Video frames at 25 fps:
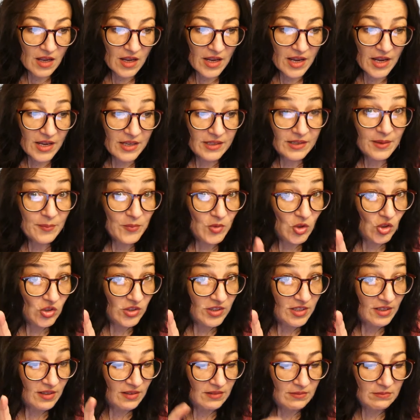I'm not
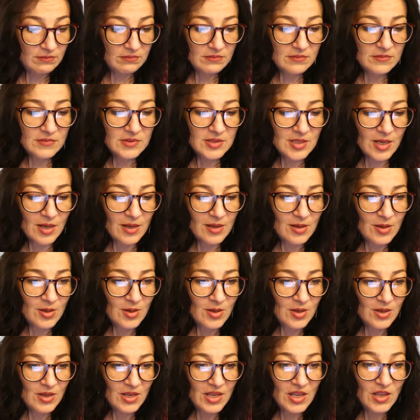done. So
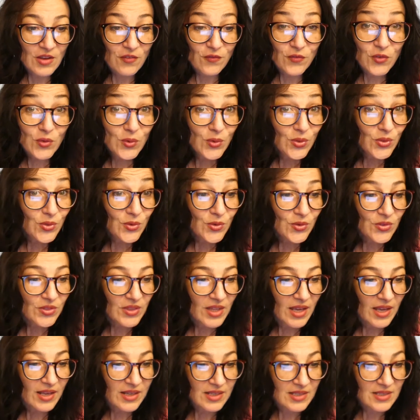if you thought
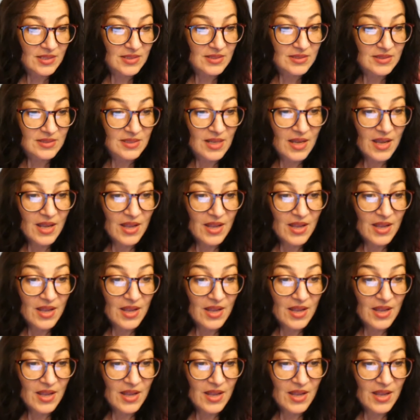that is